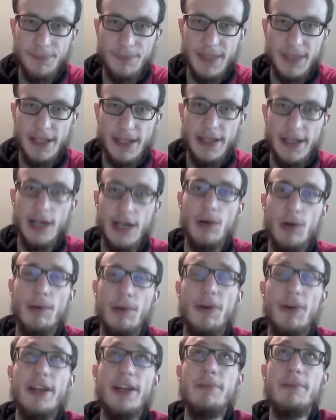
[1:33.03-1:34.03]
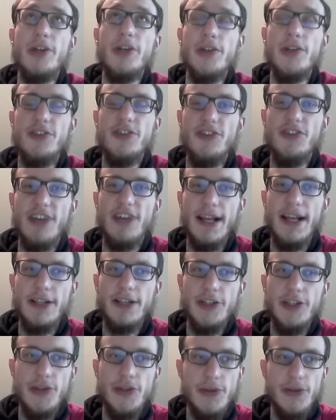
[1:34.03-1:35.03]
Now, what I'm going to
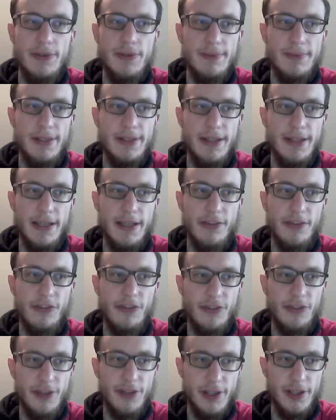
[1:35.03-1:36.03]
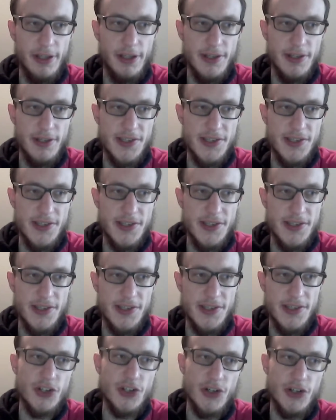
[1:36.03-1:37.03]
tell you is the
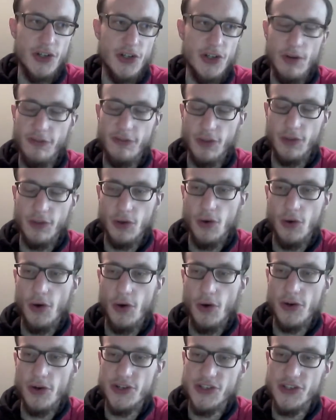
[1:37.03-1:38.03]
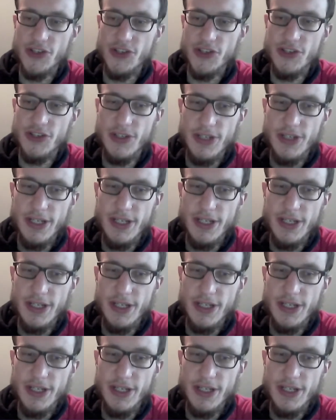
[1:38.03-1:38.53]
structure of the course